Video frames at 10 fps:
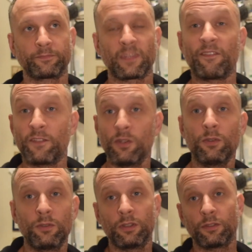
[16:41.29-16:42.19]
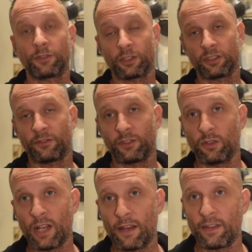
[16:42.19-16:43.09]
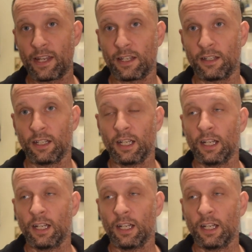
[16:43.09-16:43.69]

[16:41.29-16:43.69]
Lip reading: if you have any